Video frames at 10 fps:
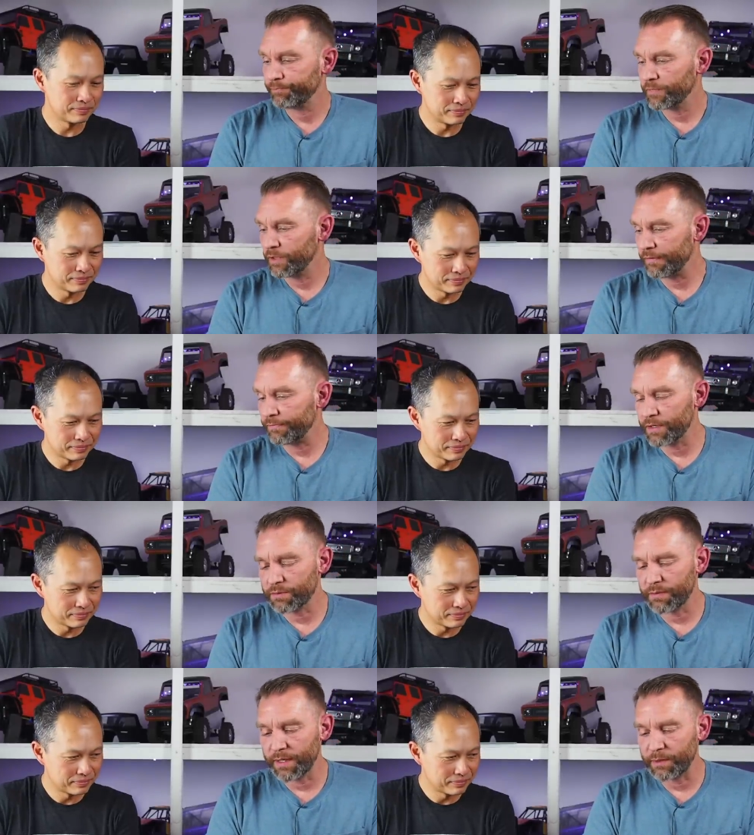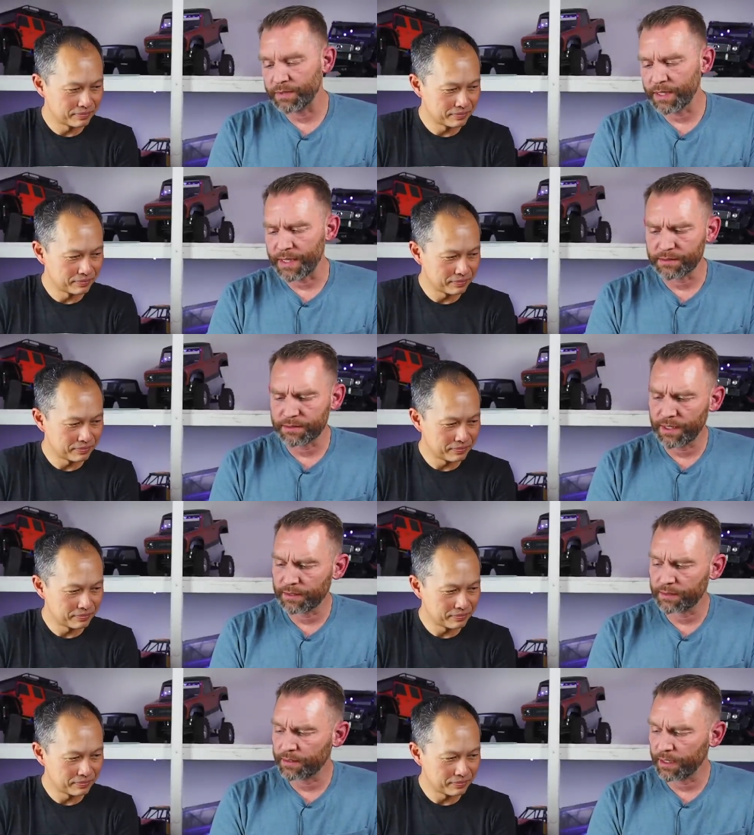Speaker 1: You get frustrated, but yeah, just
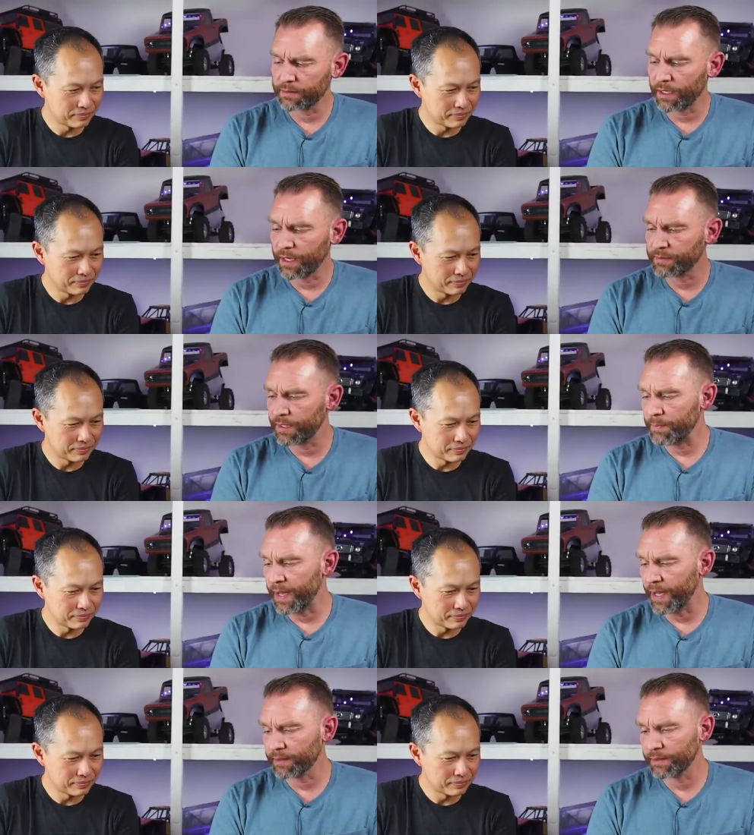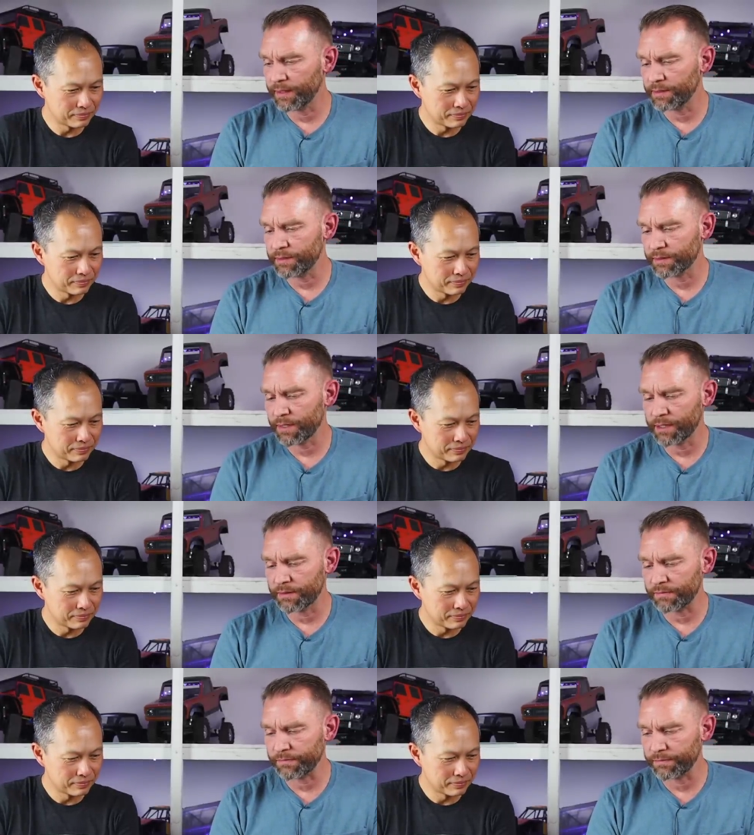take you take your time, step back, and just kind
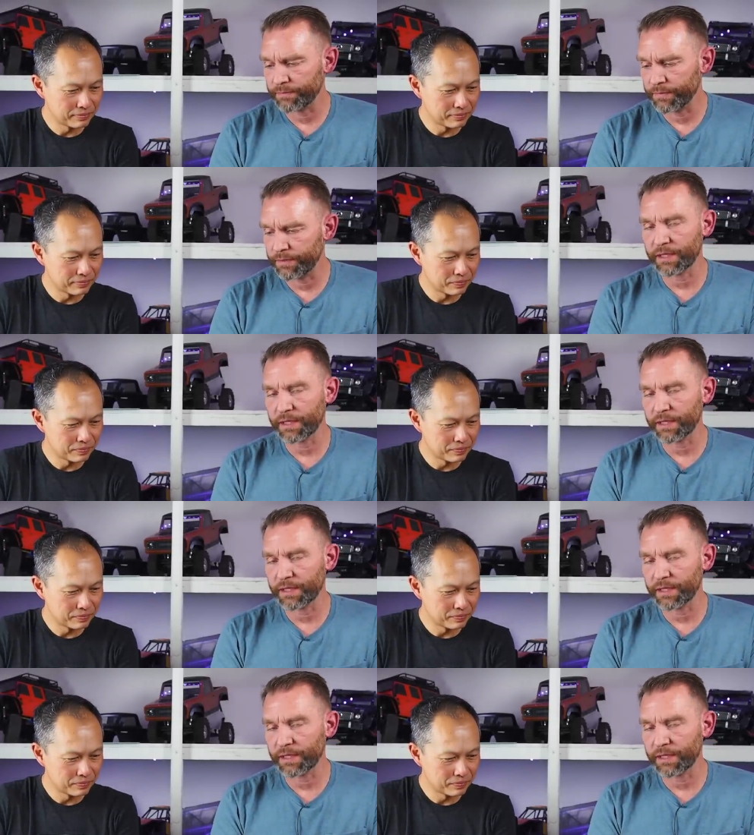of think